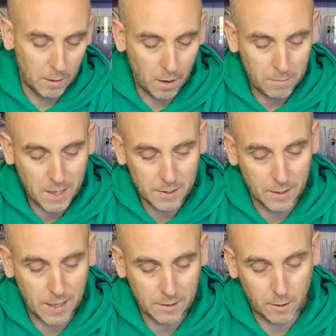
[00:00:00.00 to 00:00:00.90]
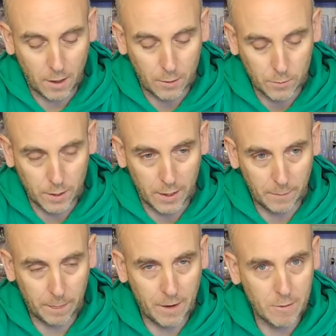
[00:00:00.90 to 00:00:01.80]
Uh, I'm guessing that's got oats in
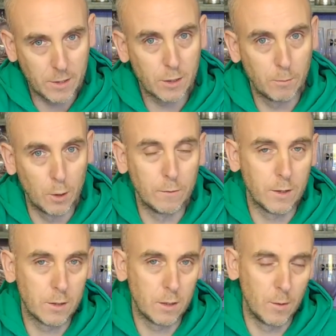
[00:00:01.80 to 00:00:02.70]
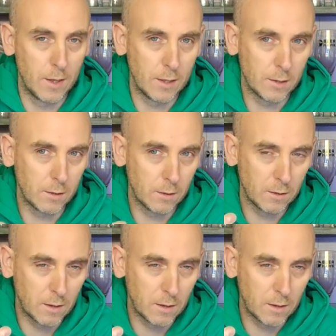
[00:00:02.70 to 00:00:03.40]
it. There is a smoothness to it that's